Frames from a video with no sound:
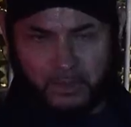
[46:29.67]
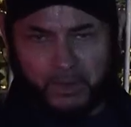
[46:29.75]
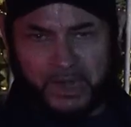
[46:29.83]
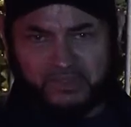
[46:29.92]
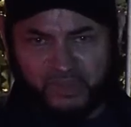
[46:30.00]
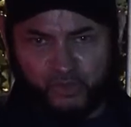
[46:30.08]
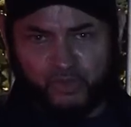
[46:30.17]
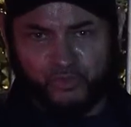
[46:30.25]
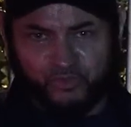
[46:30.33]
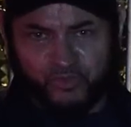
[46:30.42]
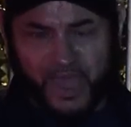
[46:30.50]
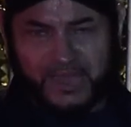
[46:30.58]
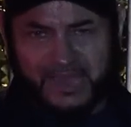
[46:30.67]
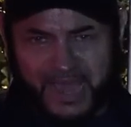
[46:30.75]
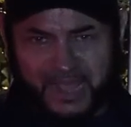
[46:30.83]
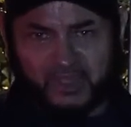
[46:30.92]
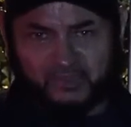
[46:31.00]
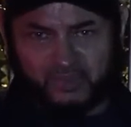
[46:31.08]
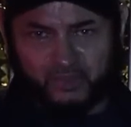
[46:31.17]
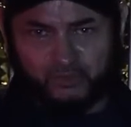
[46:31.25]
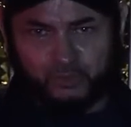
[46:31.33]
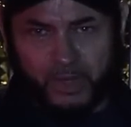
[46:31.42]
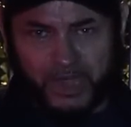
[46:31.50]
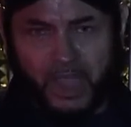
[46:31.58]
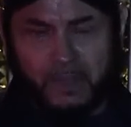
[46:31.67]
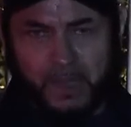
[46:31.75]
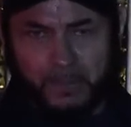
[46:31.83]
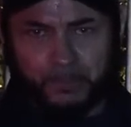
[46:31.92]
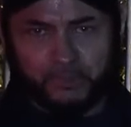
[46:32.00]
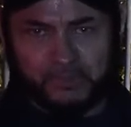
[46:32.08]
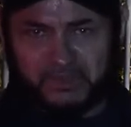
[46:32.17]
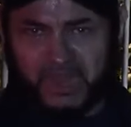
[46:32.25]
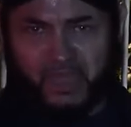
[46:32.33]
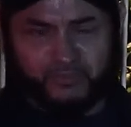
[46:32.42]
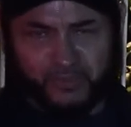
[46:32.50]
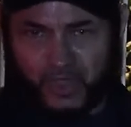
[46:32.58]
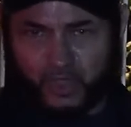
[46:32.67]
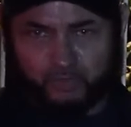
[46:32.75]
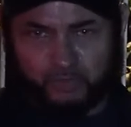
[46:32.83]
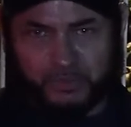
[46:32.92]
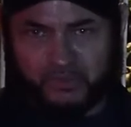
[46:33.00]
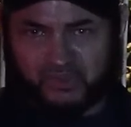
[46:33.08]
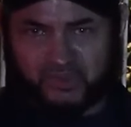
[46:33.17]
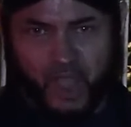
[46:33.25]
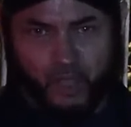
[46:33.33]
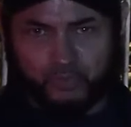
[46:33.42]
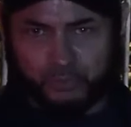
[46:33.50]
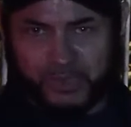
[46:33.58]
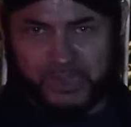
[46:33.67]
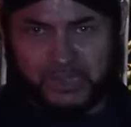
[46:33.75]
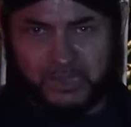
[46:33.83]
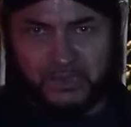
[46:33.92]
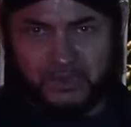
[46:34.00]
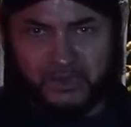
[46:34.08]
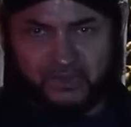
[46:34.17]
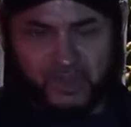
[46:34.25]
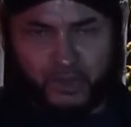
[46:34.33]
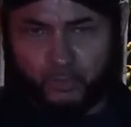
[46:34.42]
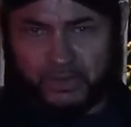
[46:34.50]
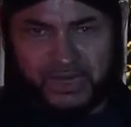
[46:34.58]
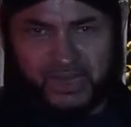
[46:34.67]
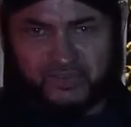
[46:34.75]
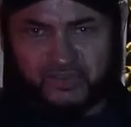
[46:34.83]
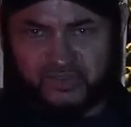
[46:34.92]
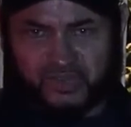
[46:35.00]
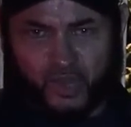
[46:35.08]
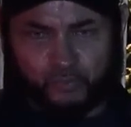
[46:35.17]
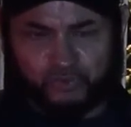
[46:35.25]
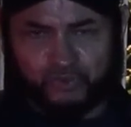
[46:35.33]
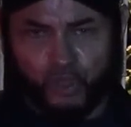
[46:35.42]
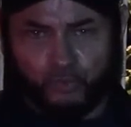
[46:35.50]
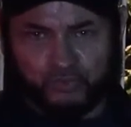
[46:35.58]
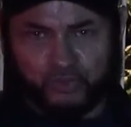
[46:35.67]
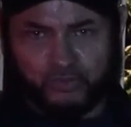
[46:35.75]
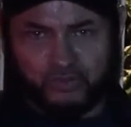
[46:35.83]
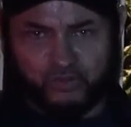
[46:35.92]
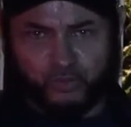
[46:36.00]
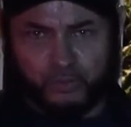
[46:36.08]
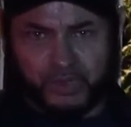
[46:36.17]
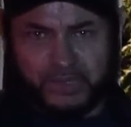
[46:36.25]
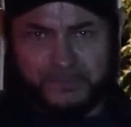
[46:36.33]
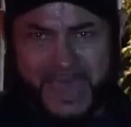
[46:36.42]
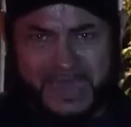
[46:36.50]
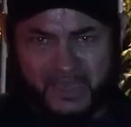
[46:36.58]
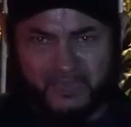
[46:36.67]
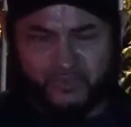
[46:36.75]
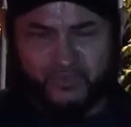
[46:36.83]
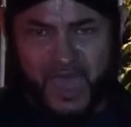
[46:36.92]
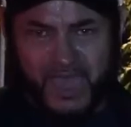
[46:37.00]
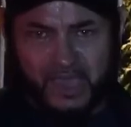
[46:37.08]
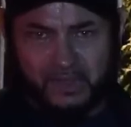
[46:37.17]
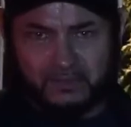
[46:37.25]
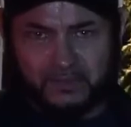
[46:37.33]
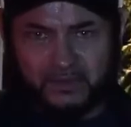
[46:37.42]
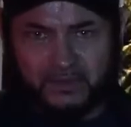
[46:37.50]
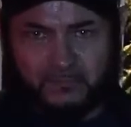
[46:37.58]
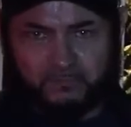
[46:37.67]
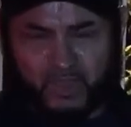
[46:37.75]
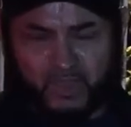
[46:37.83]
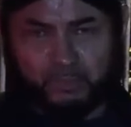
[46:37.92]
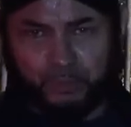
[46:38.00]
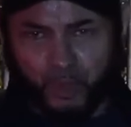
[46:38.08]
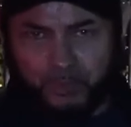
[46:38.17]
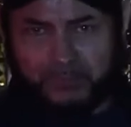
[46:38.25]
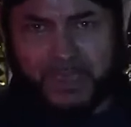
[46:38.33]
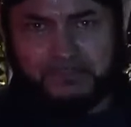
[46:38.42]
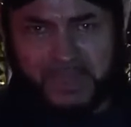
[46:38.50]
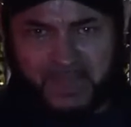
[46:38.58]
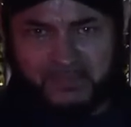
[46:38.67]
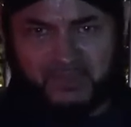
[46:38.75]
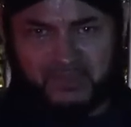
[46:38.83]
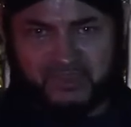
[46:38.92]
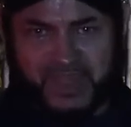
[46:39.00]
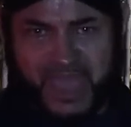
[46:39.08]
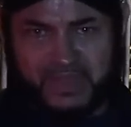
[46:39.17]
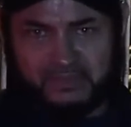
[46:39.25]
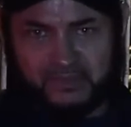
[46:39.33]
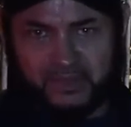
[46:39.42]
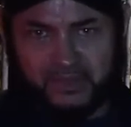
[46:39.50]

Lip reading: And when I tell you fire, like I said to you, I come up on nothing else but stars, P. So I don't want to listen to no joke dons talking about their fire. This block made me understand.